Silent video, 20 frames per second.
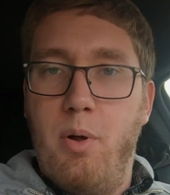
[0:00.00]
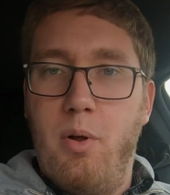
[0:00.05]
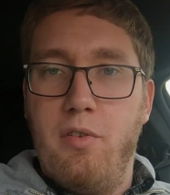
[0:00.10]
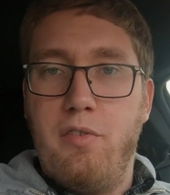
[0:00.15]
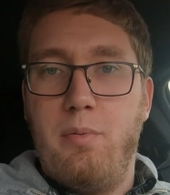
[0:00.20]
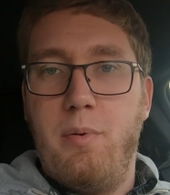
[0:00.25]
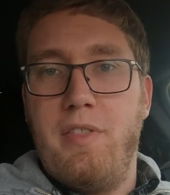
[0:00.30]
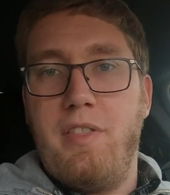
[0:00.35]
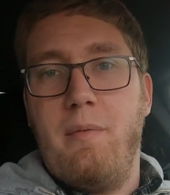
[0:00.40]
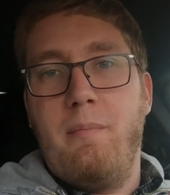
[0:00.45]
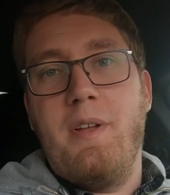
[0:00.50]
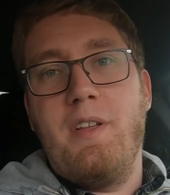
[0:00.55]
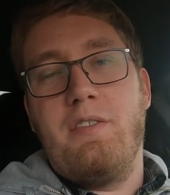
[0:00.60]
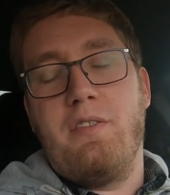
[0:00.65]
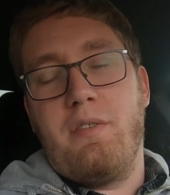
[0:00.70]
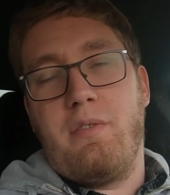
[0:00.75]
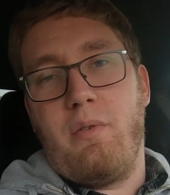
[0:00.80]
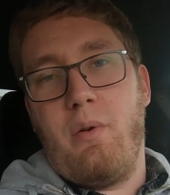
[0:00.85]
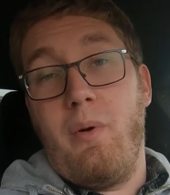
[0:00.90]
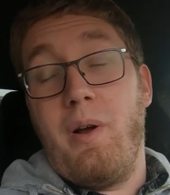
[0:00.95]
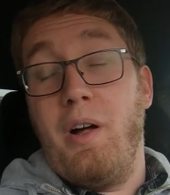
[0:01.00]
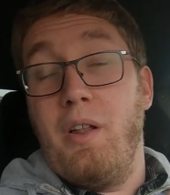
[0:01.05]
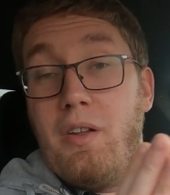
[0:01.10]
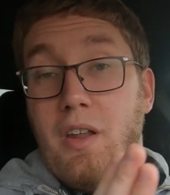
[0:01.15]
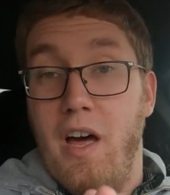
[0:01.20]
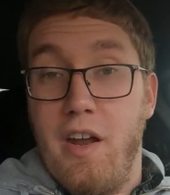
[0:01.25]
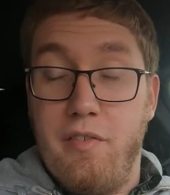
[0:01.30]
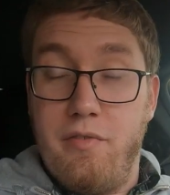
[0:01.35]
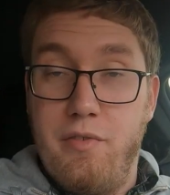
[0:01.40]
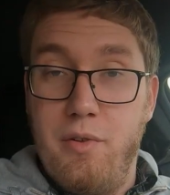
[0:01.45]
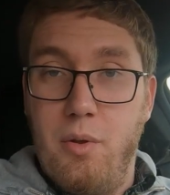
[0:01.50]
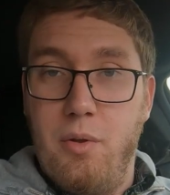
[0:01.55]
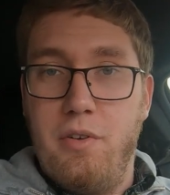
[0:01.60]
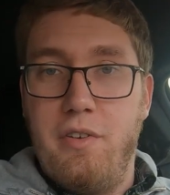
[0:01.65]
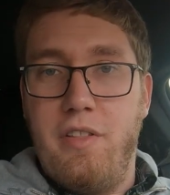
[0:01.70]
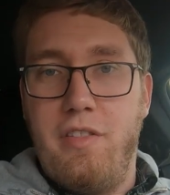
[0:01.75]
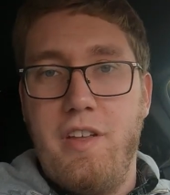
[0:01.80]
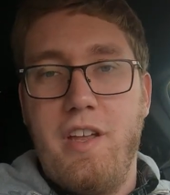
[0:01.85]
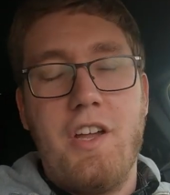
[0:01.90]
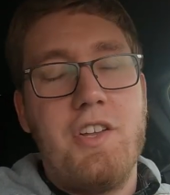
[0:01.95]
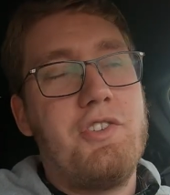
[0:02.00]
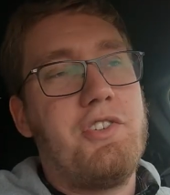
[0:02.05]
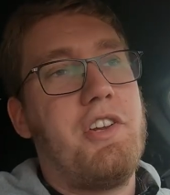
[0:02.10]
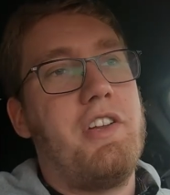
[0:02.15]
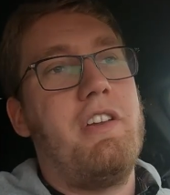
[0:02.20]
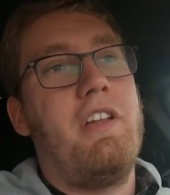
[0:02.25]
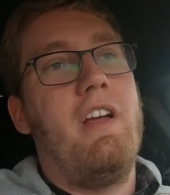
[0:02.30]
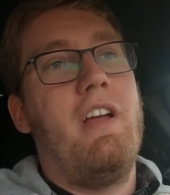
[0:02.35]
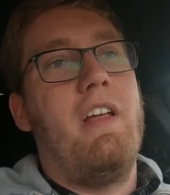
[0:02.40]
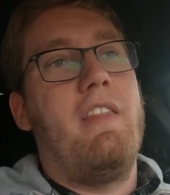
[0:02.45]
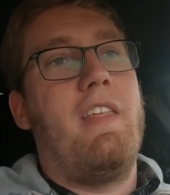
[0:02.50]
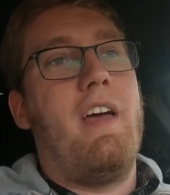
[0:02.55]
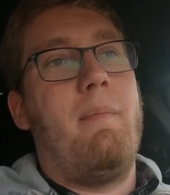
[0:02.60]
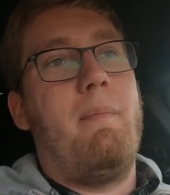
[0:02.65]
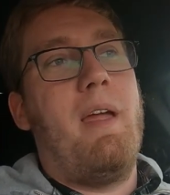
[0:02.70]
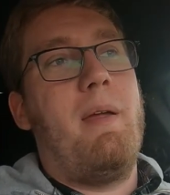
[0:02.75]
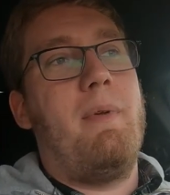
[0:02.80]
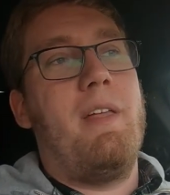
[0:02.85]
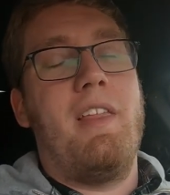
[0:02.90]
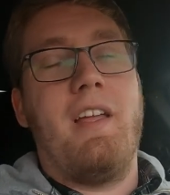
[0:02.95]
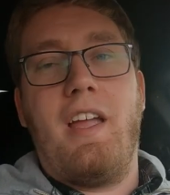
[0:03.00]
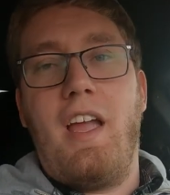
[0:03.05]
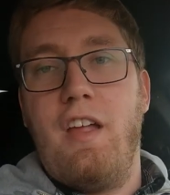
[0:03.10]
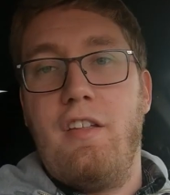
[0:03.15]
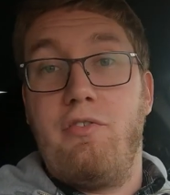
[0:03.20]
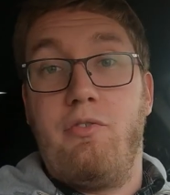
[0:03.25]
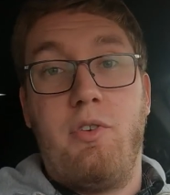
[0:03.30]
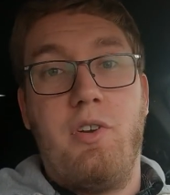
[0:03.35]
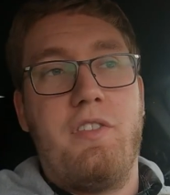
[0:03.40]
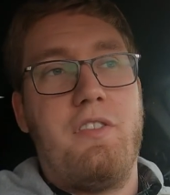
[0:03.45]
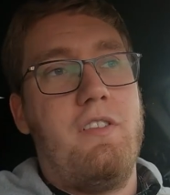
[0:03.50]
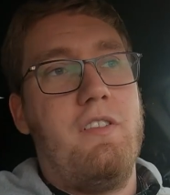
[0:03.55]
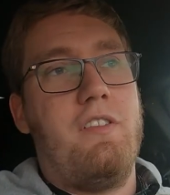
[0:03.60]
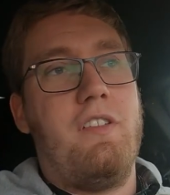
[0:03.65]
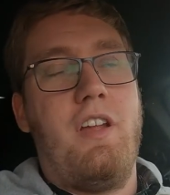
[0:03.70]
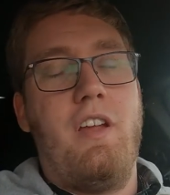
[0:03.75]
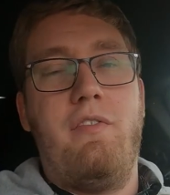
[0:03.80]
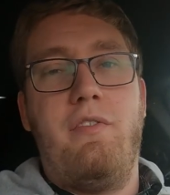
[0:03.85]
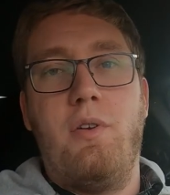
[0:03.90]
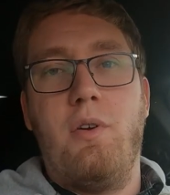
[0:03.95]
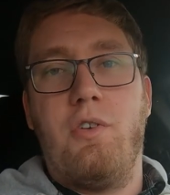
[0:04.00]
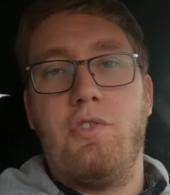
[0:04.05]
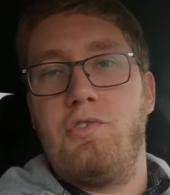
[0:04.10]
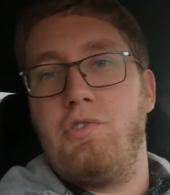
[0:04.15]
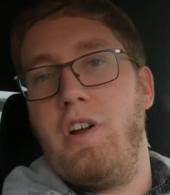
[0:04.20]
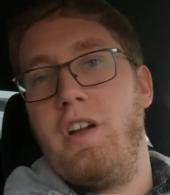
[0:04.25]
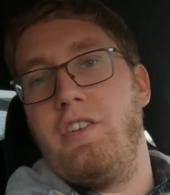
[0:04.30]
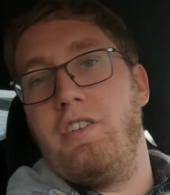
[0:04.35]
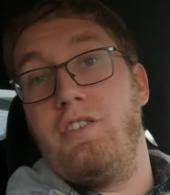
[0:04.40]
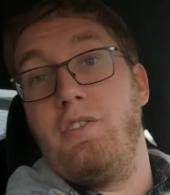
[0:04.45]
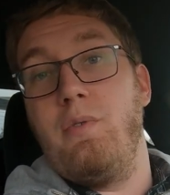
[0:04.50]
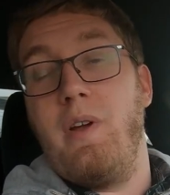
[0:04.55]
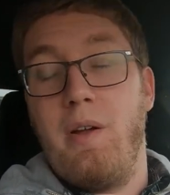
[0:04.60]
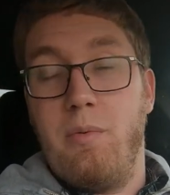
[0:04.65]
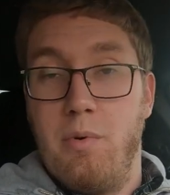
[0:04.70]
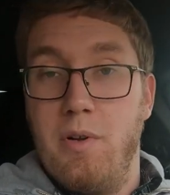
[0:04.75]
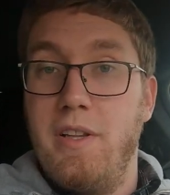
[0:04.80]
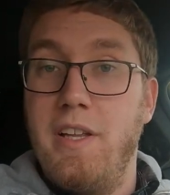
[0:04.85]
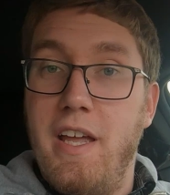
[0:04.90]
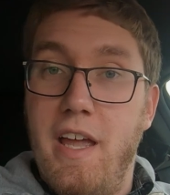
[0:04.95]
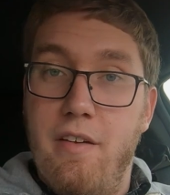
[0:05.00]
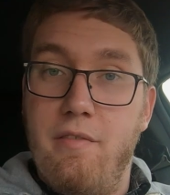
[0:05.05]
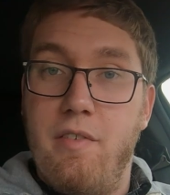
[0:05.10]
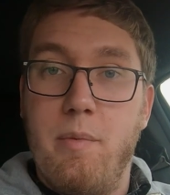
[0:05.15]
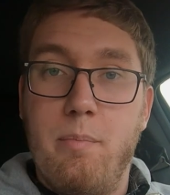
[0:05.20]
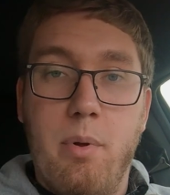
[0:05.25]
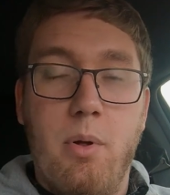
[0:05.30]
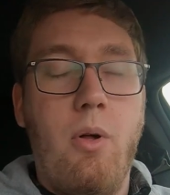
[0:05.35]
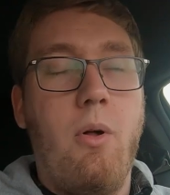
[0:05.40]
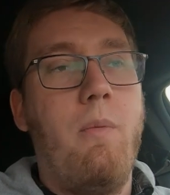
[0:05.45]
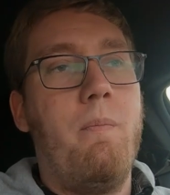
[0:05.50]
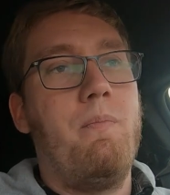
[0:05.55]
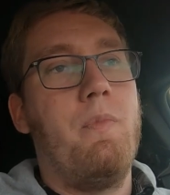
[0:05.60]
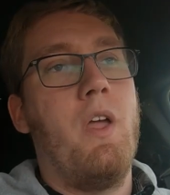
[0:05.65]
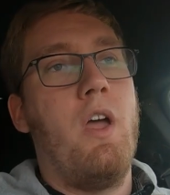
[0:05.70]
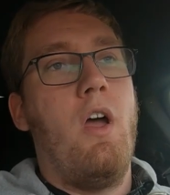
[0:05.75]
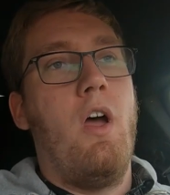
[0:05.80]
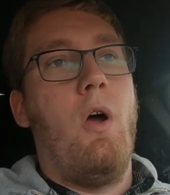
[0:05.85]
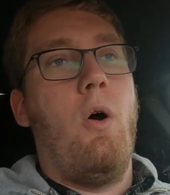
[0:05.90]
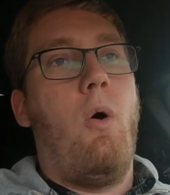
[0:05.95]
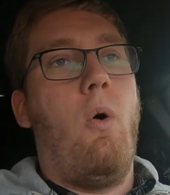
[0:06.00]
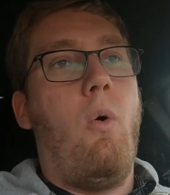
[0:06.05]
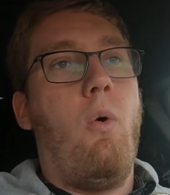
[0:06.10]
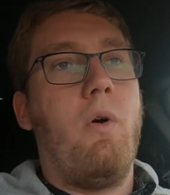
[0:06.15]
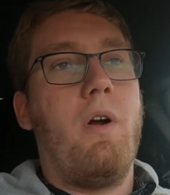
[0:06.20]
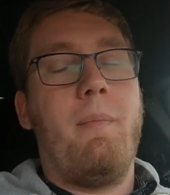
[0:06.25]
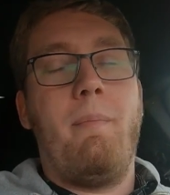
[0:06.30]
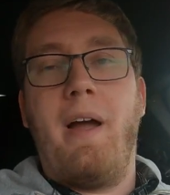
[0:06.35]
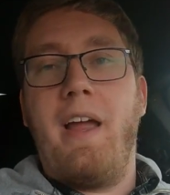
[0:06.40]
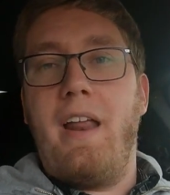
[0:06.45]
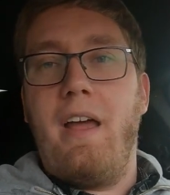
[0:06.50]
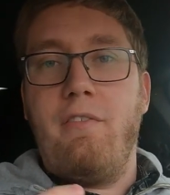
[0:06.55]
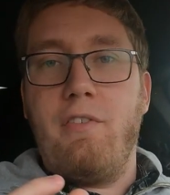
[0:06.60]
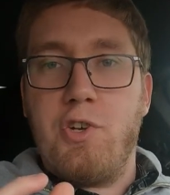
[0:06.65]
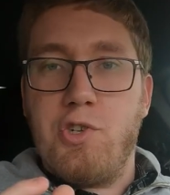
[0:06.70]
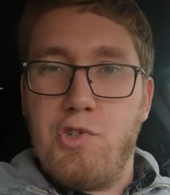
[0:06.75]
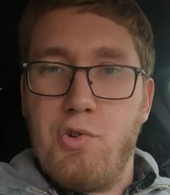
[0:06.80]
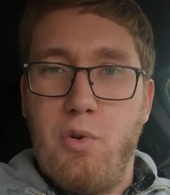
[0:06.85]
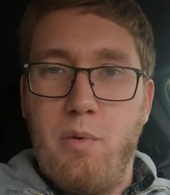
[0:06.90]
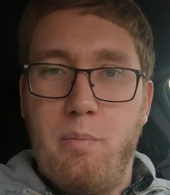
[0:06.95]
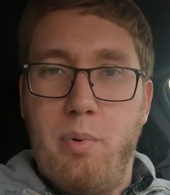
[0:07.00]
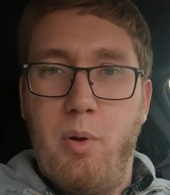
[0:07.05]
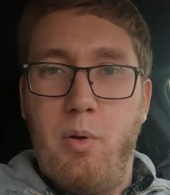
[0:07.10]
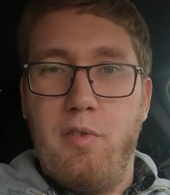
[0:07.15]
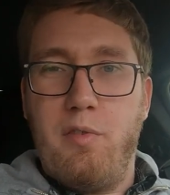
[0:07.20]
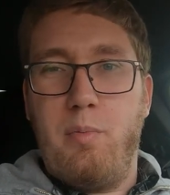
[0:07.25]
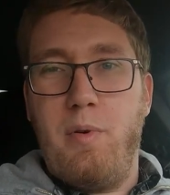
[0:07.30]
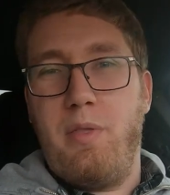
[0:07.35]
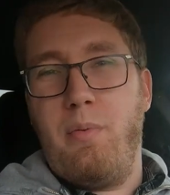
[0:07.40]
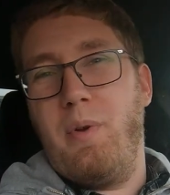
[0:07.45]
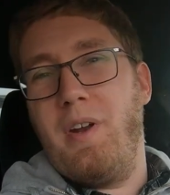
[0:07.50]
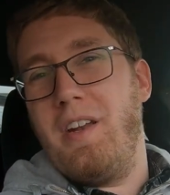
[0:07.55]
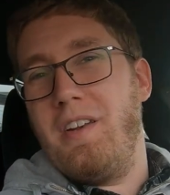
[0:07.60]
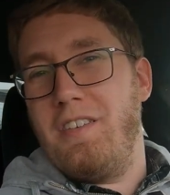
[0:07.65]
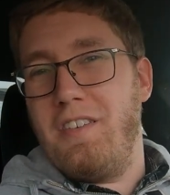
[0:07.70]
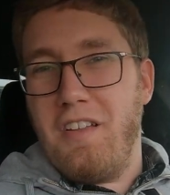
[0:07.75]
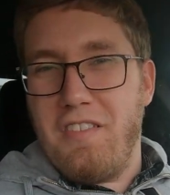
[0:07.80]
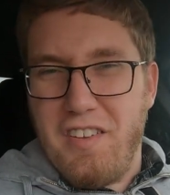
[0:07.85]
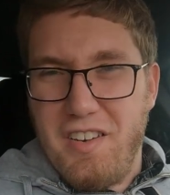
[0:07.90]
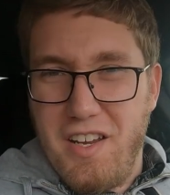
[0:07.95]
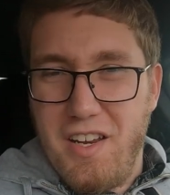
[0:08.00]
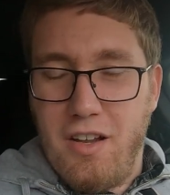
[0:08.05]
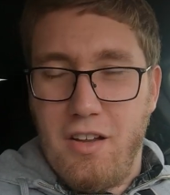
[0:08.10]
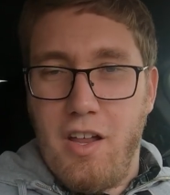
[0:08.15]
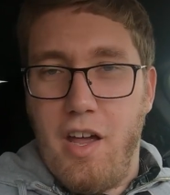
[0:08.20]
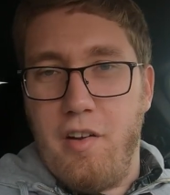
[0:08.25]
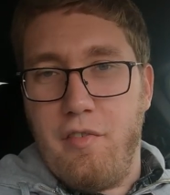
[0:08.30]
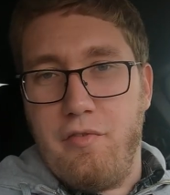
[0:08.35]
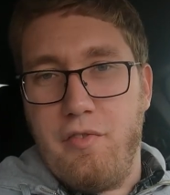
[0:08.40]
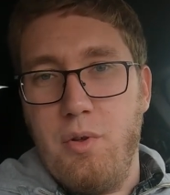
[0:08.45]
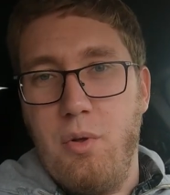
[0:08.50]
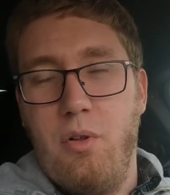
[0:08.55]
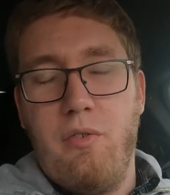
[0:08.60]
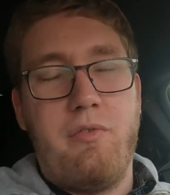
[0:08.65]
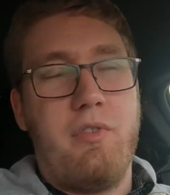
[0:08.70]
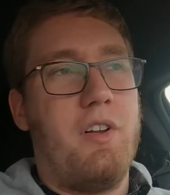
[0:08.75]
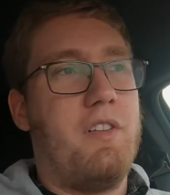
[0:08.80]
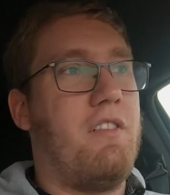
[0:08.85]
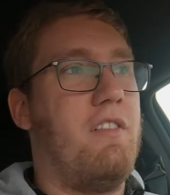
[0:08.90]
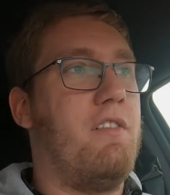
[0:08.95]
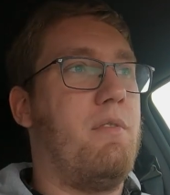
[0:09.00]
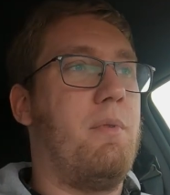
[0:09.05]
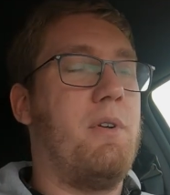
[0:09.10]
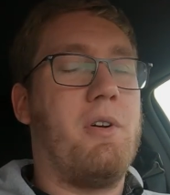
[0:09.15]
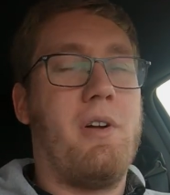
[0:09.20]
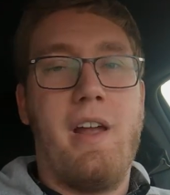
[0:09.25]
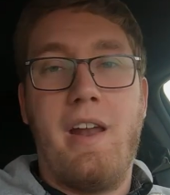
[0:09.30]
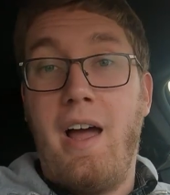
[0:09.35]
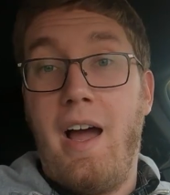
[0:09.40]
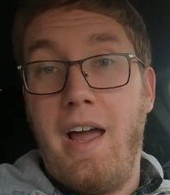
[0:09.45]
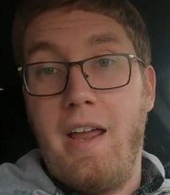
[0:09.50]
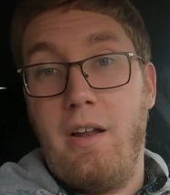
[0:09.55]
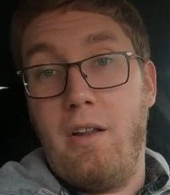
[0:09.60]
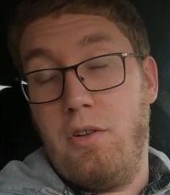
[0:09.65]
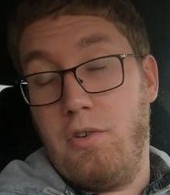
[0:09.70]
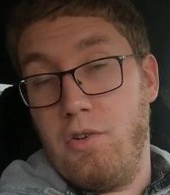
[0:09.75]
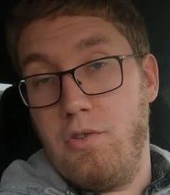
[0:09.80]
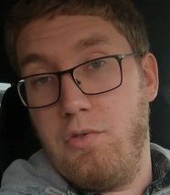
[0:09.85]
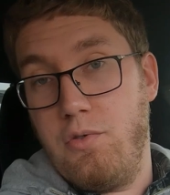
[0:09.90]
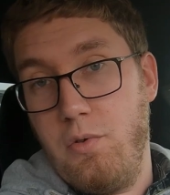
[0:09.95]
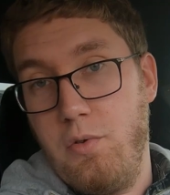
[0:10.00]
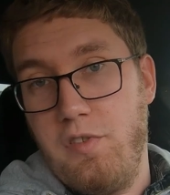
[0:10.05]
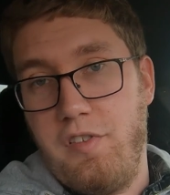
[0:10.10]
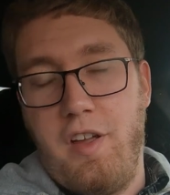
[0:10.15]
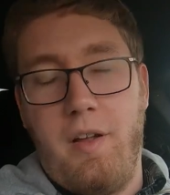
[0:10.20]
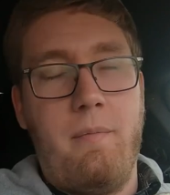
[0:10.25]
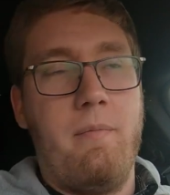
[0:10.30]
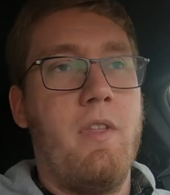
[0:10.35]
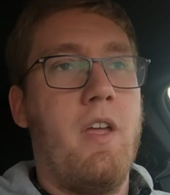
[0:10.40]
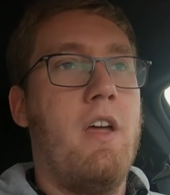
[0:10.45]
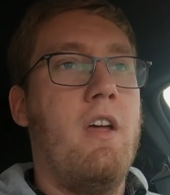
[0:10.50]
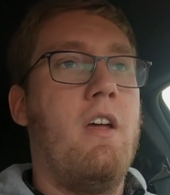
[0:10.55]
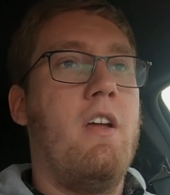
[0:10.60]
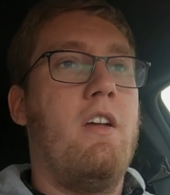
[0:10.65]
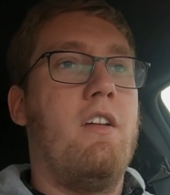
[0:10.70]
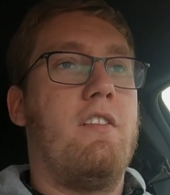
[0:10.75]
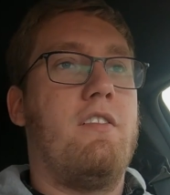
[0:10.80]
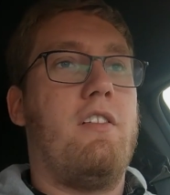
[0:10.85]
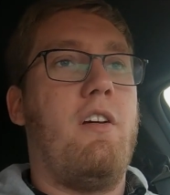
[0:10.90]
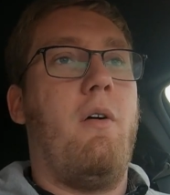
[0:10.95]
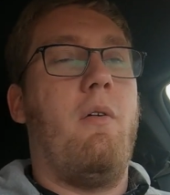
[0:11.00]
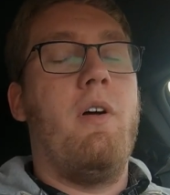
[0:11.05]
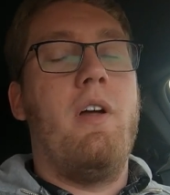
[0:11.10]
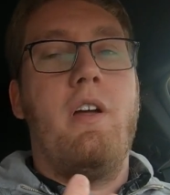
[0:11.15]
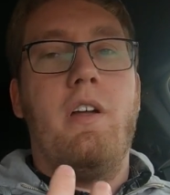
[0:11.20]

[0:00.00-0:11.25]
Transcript: pulse width, that means you're throwing a lot of fuel into the engine. That may be the case, for instance, if you are trying to do a really heavy pull. Or it might have a short pulse width when it doesn't need a lot of fuel, for instance, when you're at idle or cruising. So